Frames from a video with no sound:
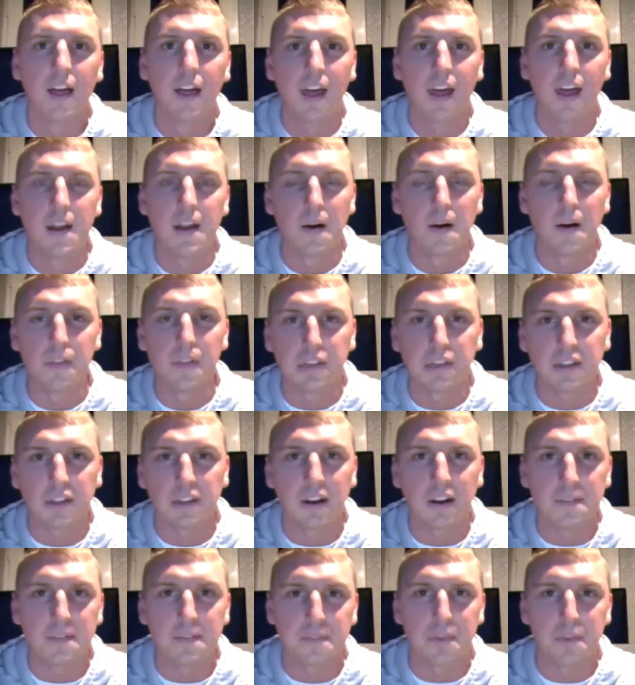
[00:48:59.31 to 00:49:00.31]
And all of a
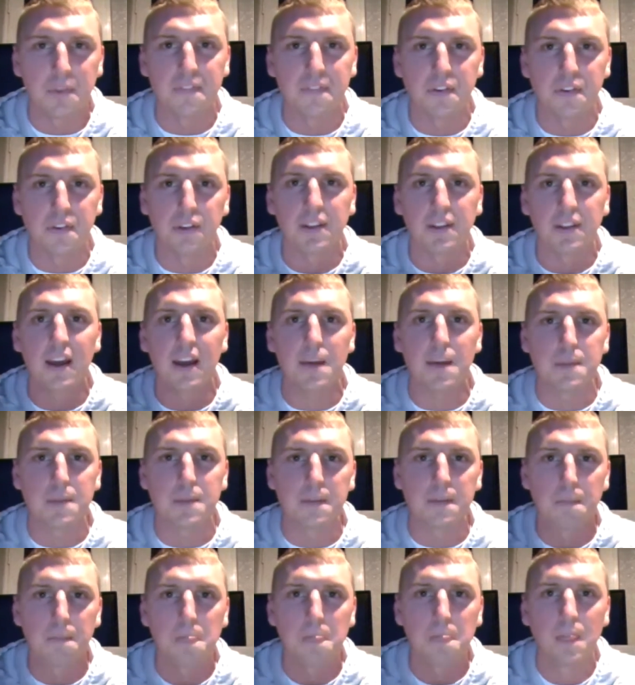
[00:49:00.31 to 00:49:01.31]
sudden, for the first time
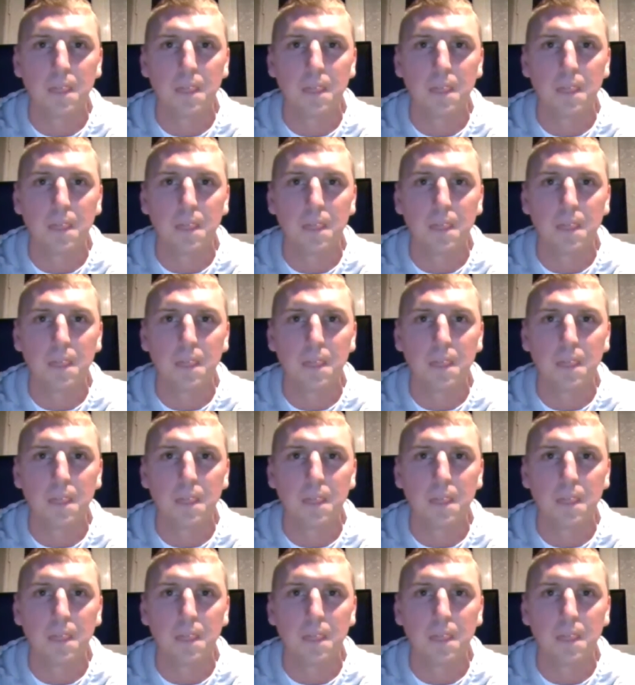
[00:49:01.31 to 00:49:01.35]
in